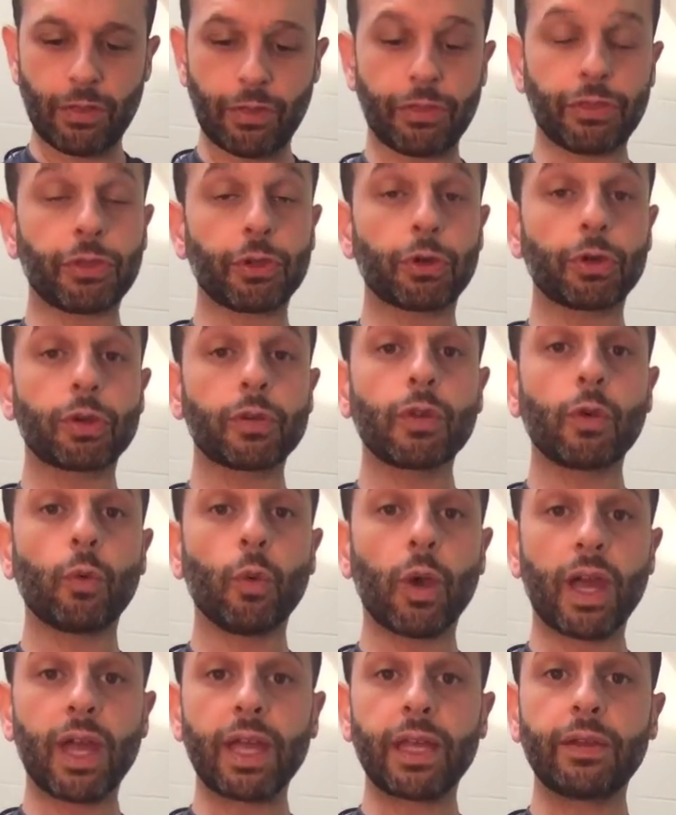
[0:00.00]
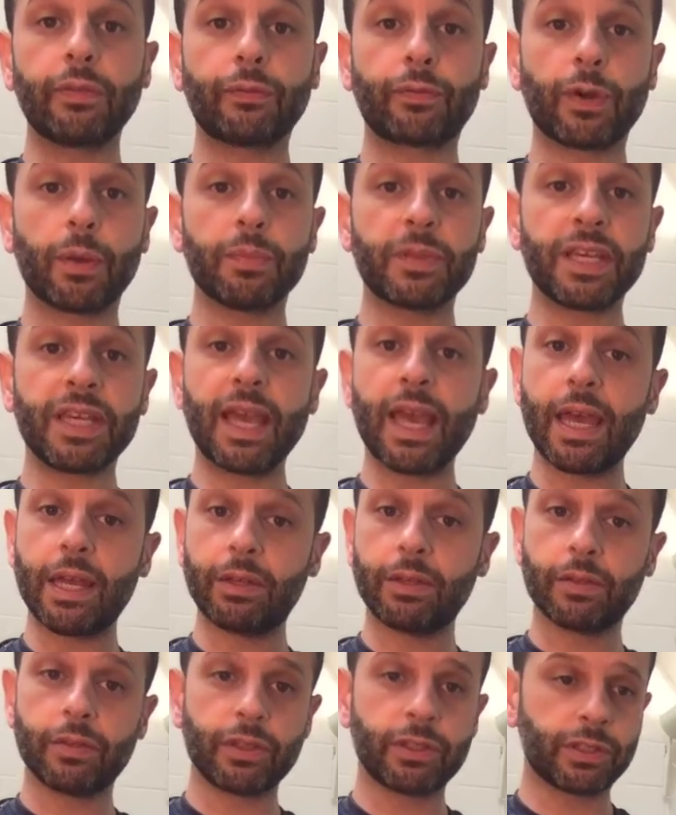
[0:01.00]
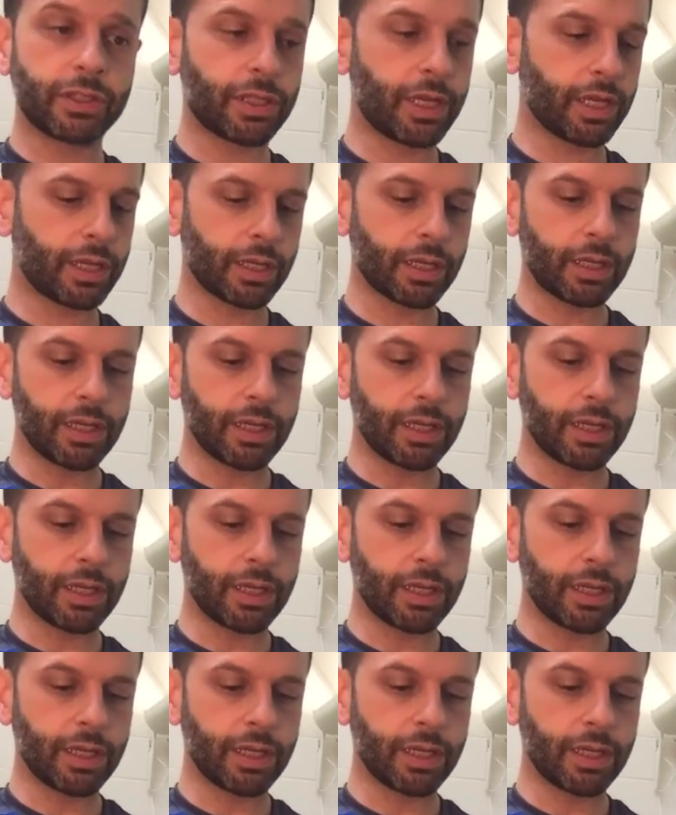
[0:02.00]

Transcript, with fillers: third of the way from the end of the stick.